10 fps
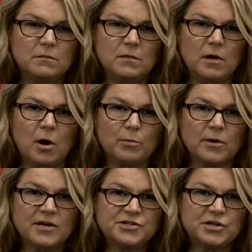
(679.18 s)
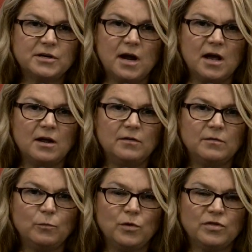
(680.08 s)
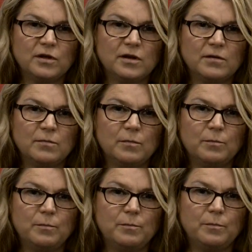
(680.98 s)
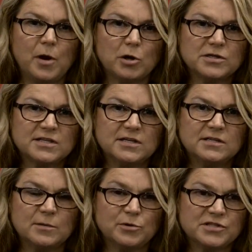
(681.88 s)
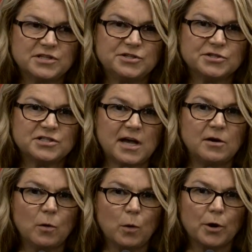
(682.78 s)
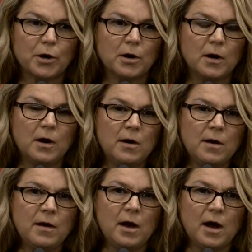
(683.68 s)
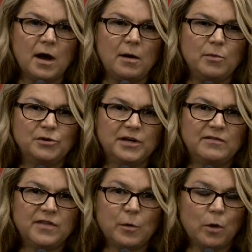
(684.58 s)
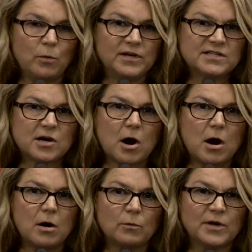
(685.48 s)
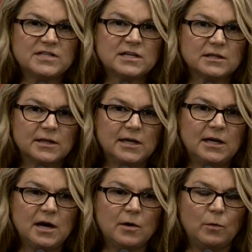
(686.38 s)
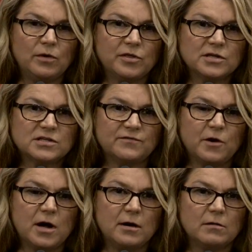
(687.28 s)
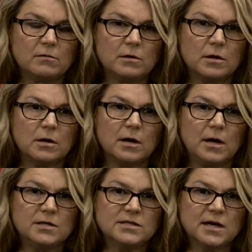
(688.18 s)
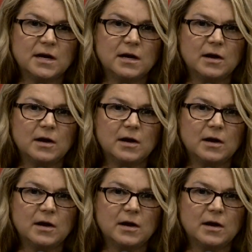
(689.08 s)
operation and with the policies and procedures set in order. I believe that what we saw recently with the Stephon Clark incident,